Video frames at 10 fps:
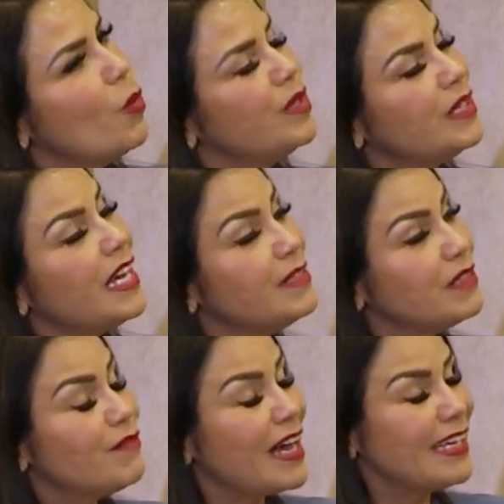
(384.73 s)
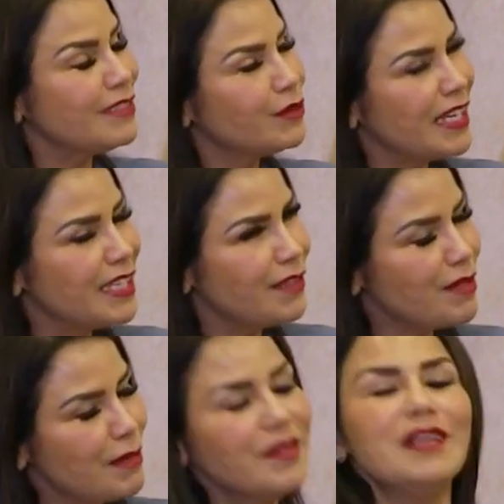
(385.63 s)
What kind of advice would I
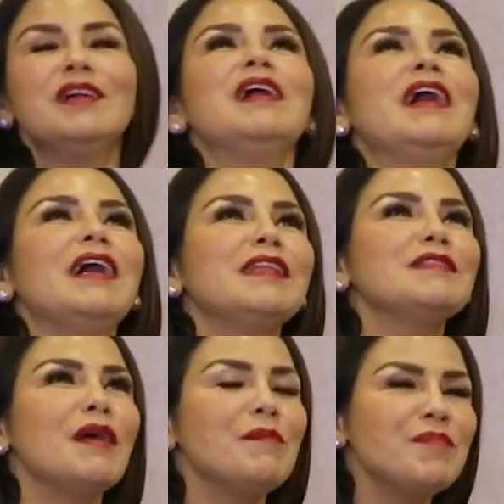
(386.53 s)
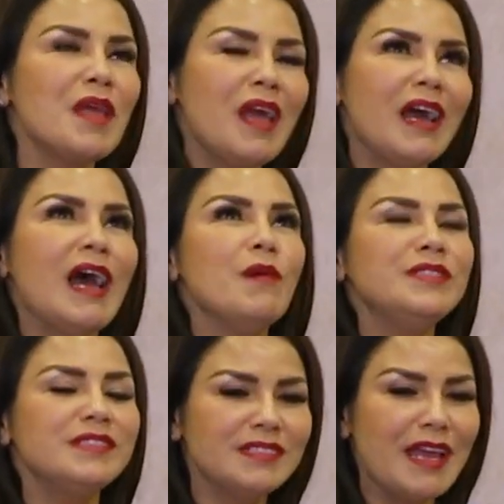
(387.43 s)
give them? Yes. I, I
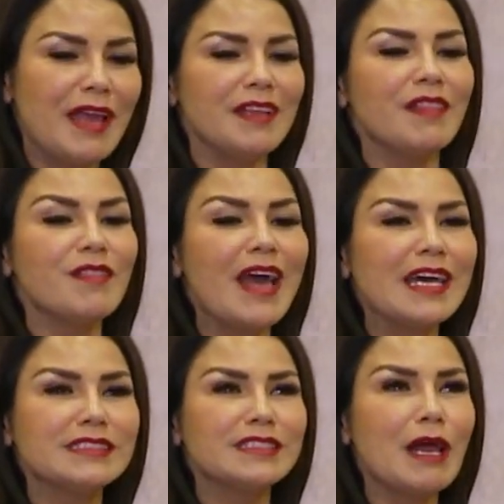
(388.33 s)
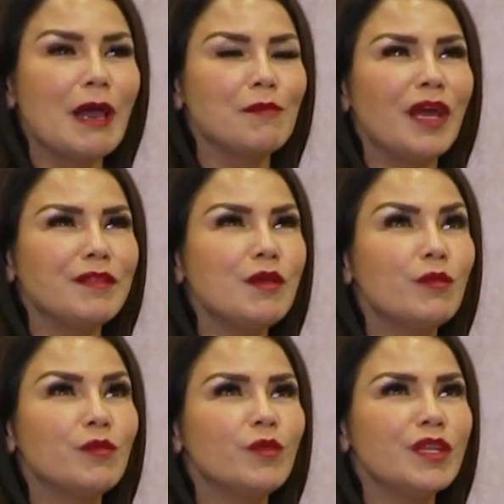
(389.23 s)
would say that um, I think
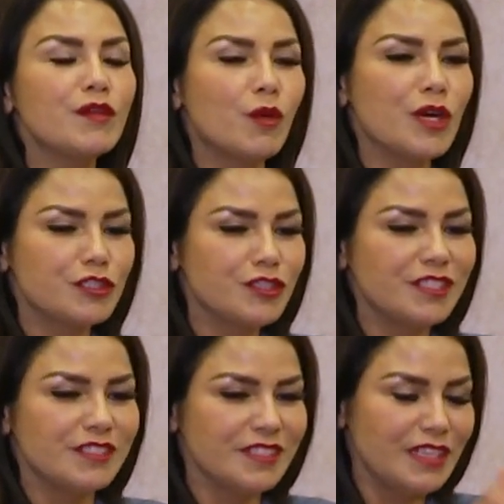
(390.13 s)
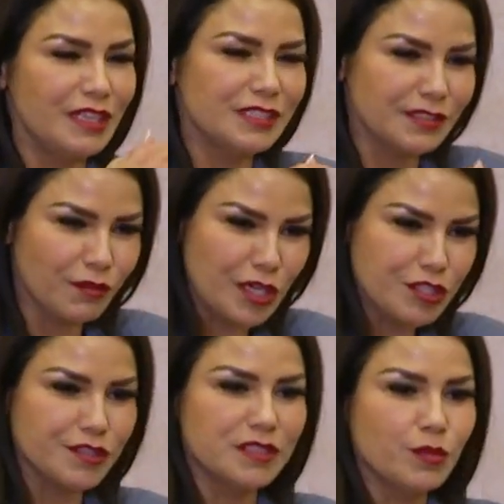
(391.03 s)
one of the questions in the list of
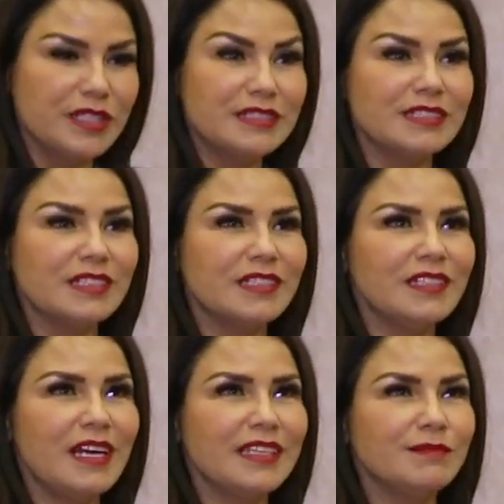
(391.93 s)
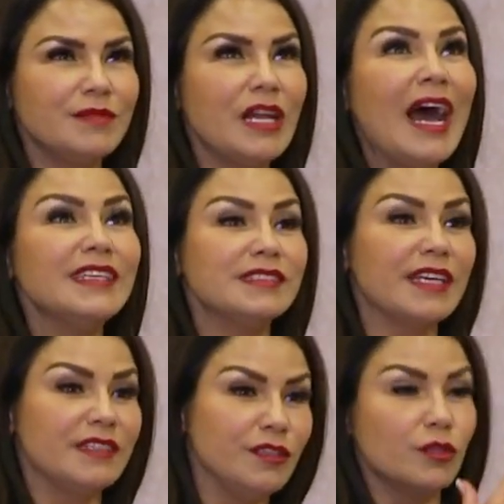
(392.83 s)
questions was in
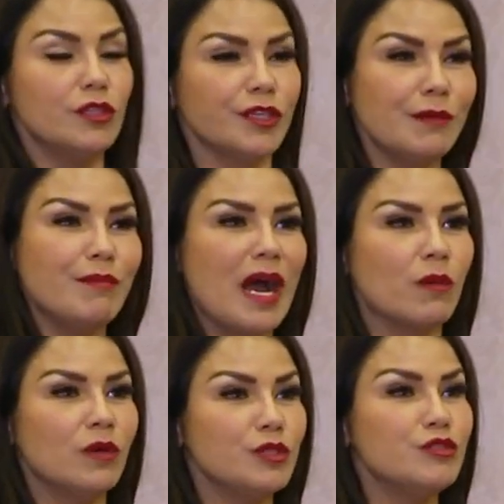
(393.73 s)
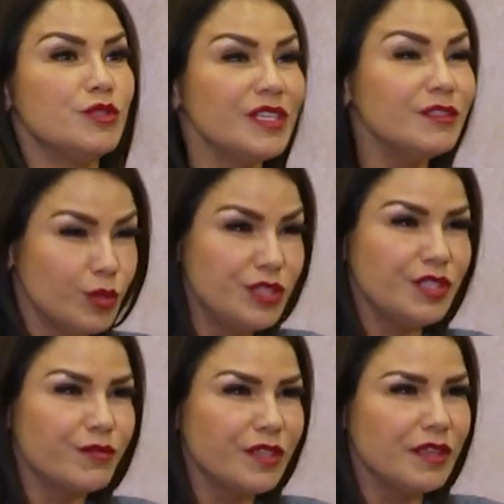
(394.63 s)
hindsight, you know, looking back, what would you do
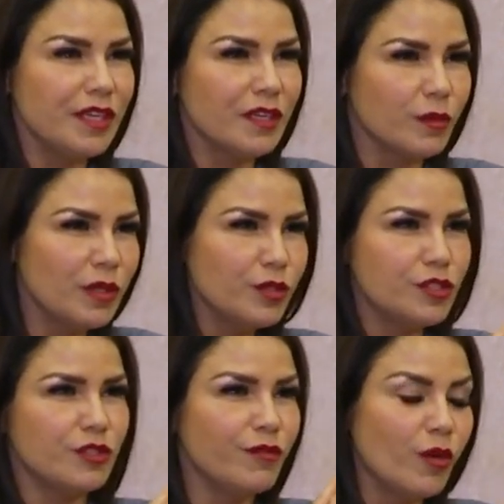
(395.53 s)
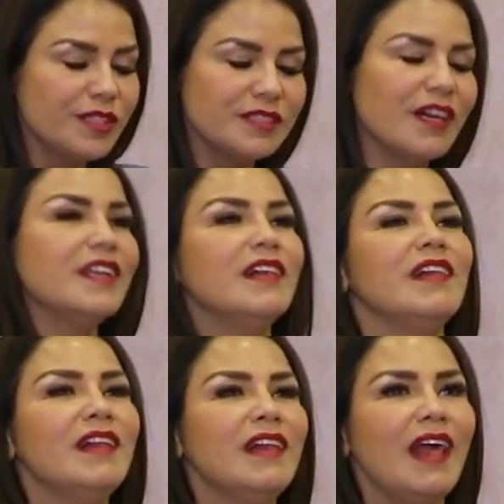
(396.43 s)
differently or what would you focus on?
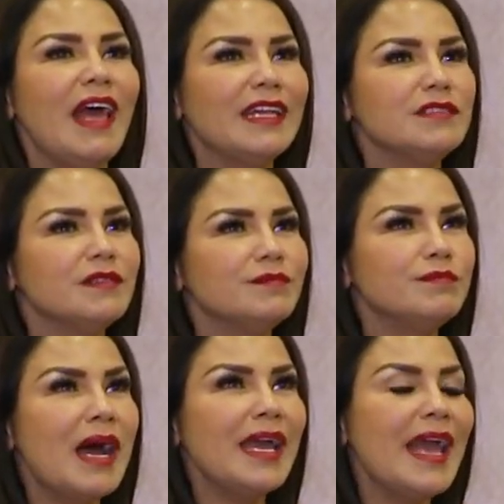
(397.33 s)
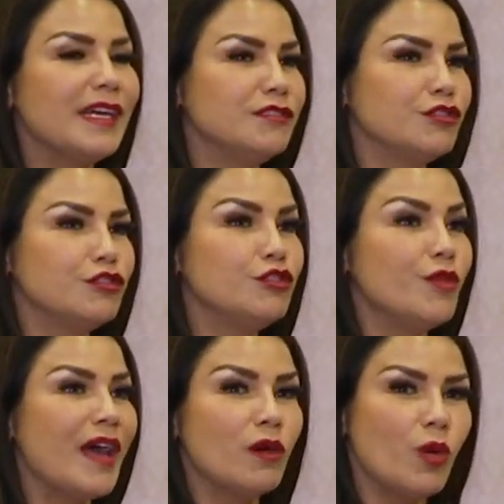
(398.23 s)
And my answer
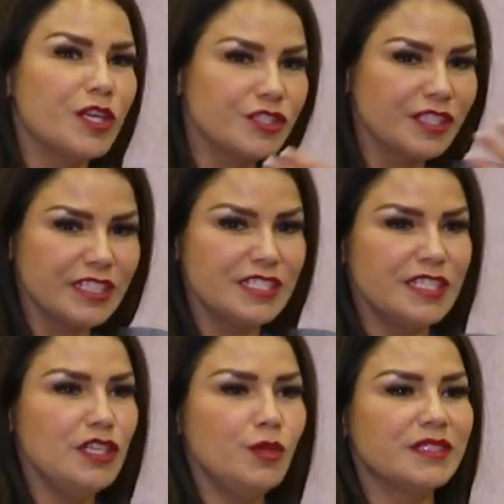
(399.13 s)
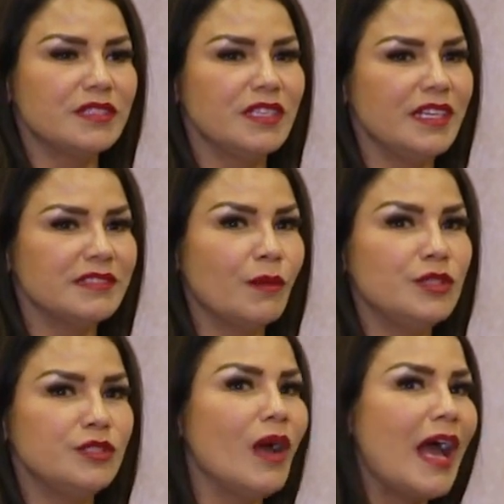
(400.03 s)
to that question continuously is I
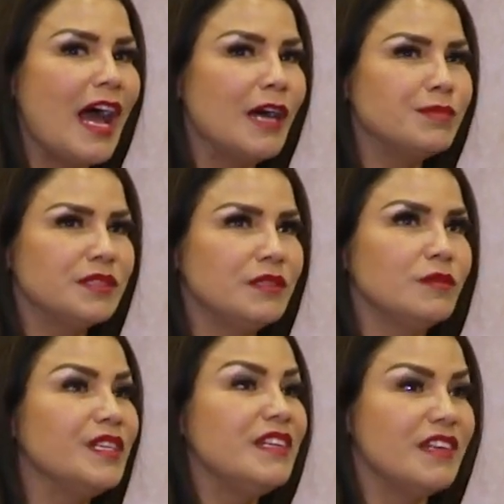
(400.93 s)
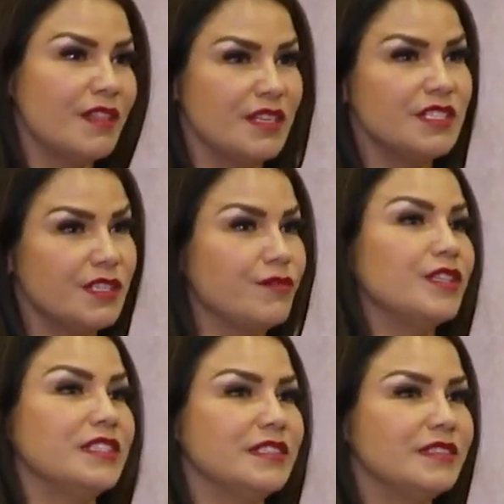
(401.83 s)
would do absolutely nothing
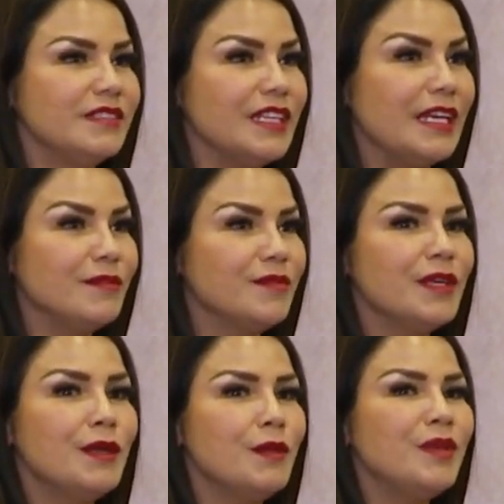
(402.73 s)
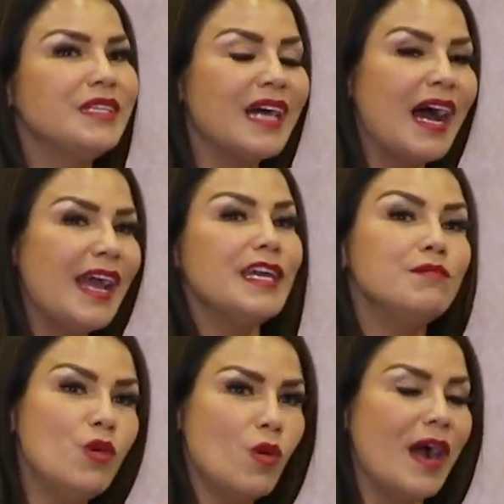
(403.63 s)
differently. Because I
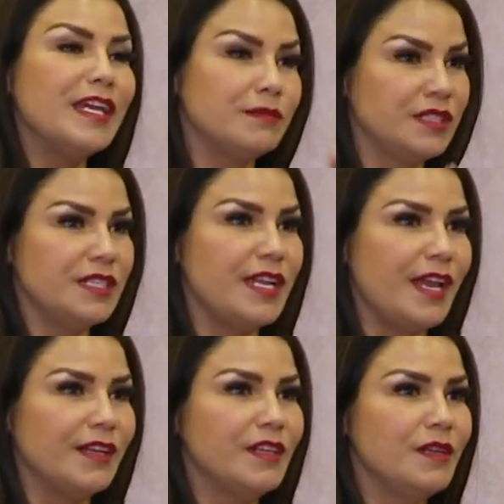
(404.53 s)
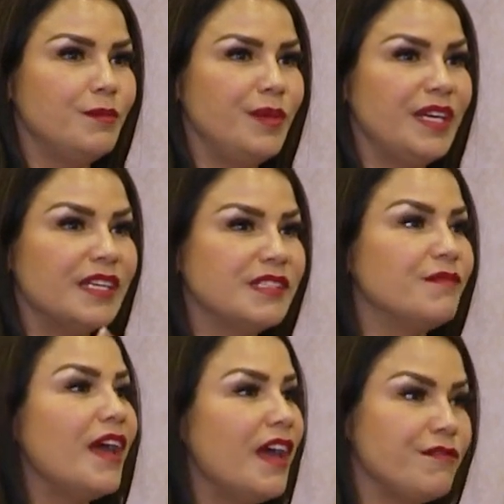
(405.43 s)
am who I am today because
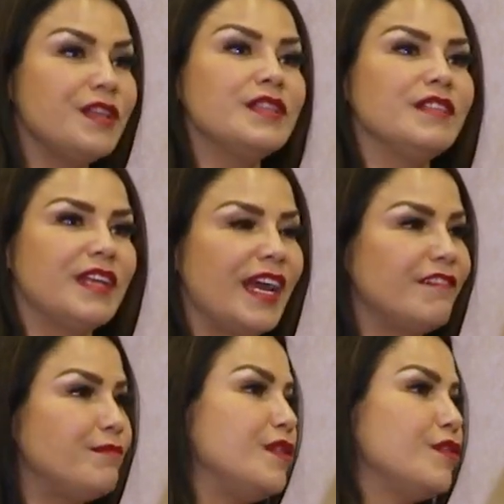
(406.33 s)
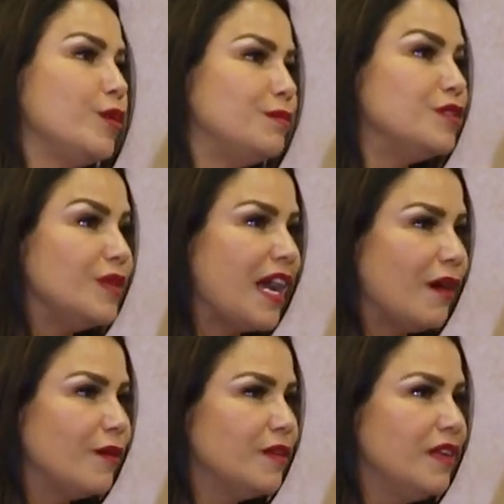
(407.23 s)
of everything that I have been through up to
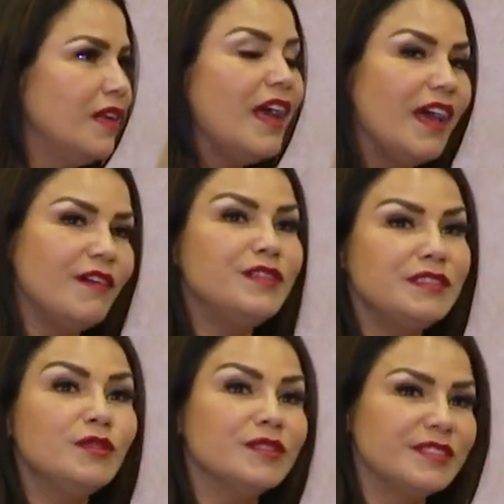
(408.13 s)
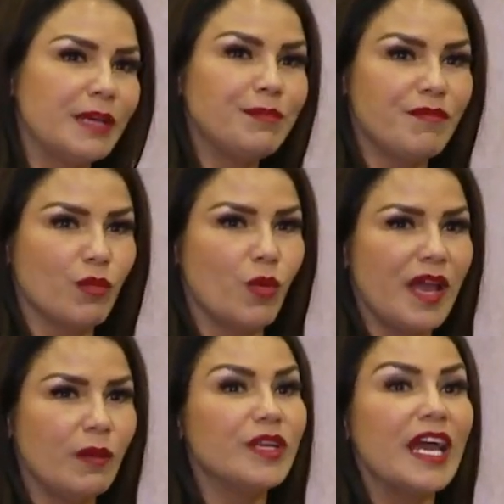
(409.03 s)
now. Every single step of the
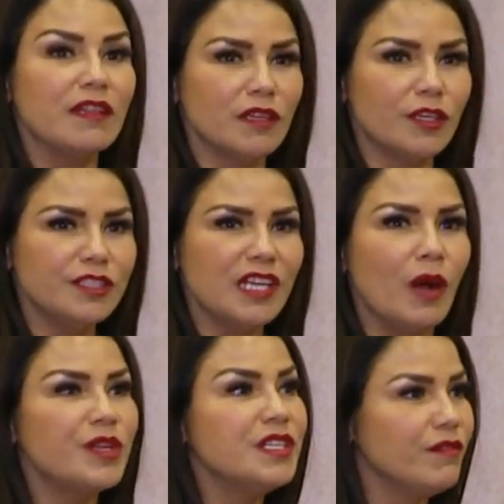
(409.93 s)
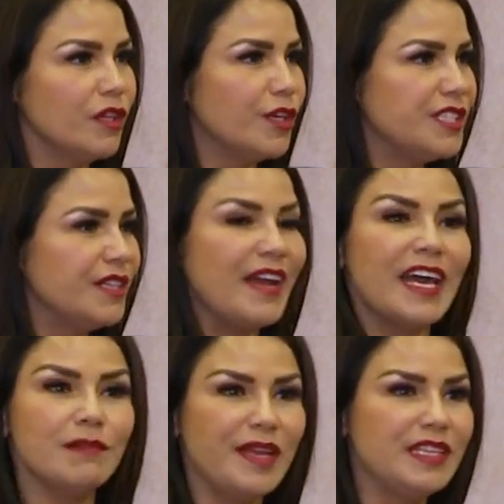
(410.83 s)
way, what I learned, I wouldn't have learned if I
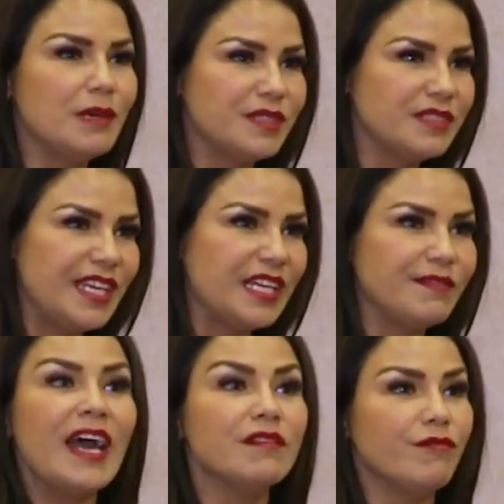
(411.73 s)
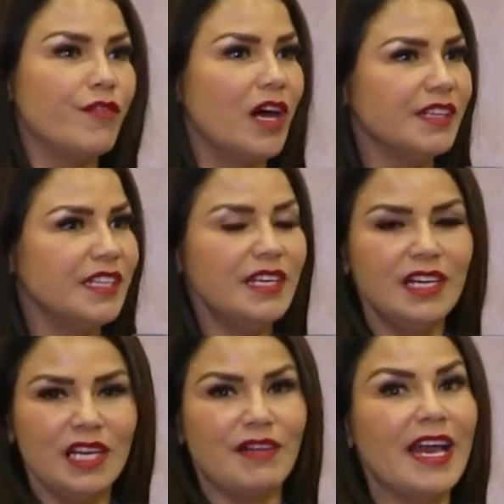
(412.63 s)
hadn't made that mistake, if I hadn't fallen,
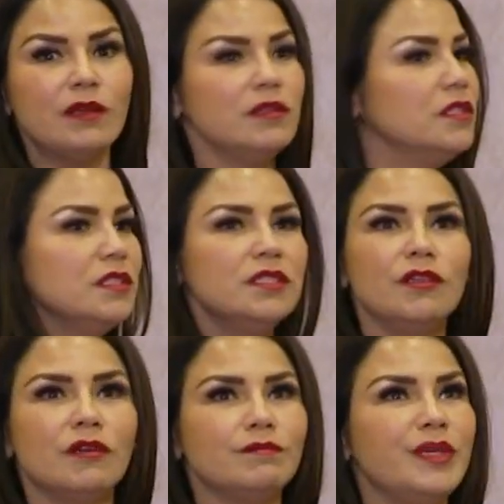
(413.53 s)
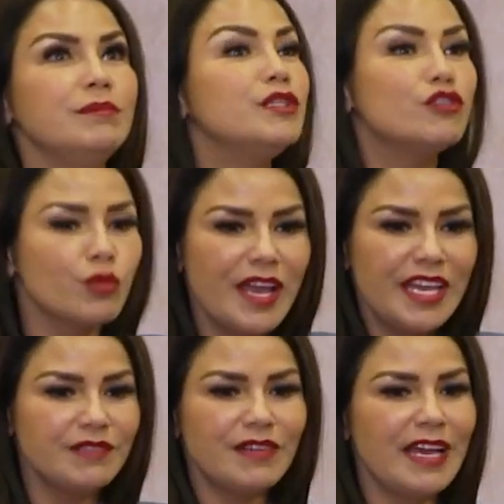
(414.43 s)
if I hadn't you know, been
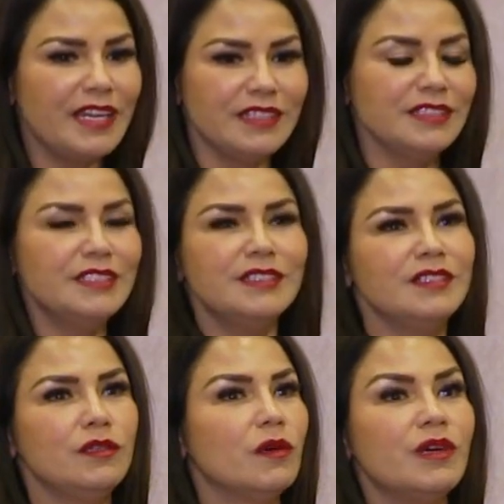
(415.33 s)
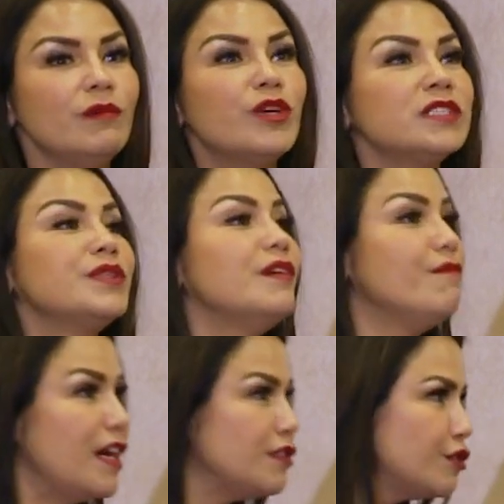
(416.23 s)
betrayed, if I hadn't you know, and worked with
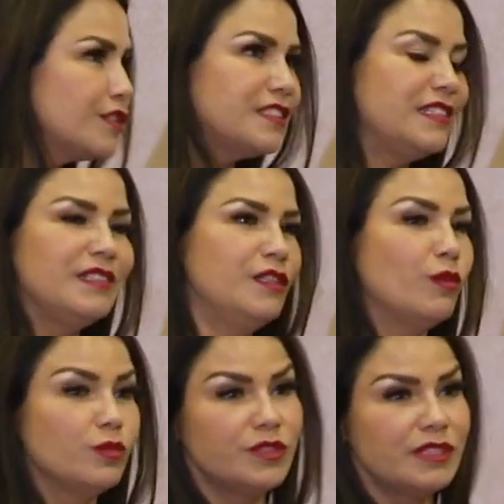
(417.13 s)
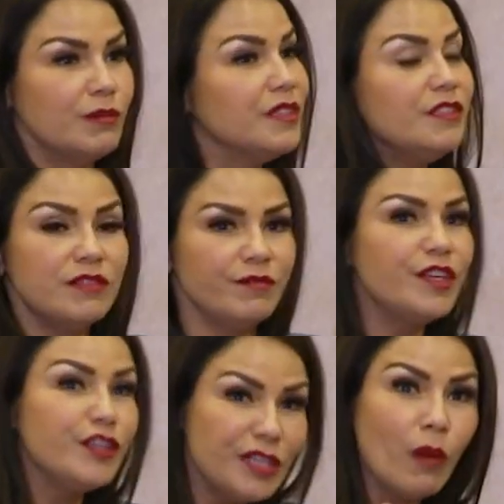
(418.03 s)
investors that, you know, some,
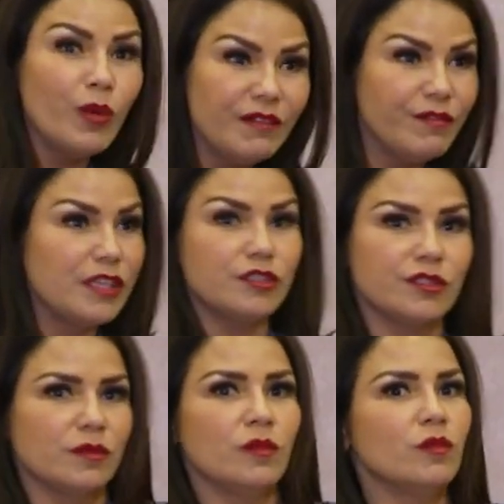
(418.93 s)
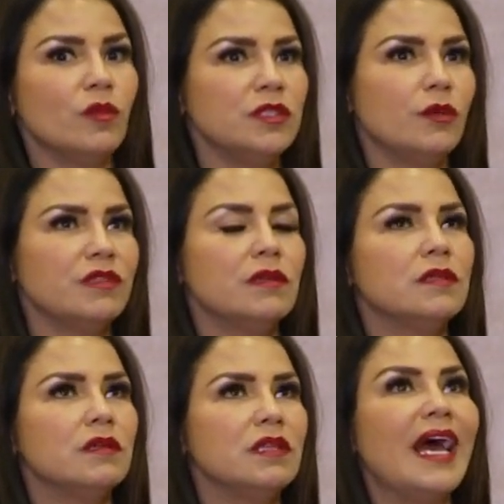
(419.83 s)
figuring out what investors, you know,
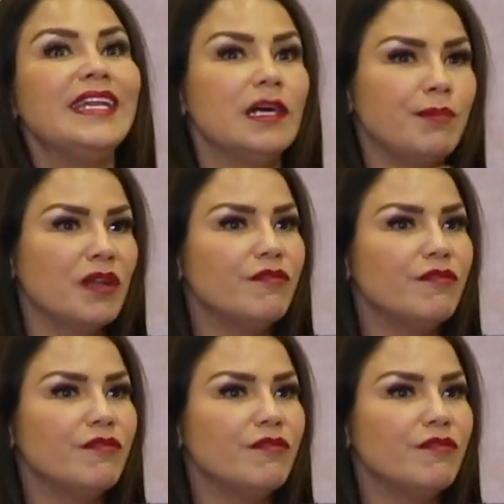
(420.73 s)
lining up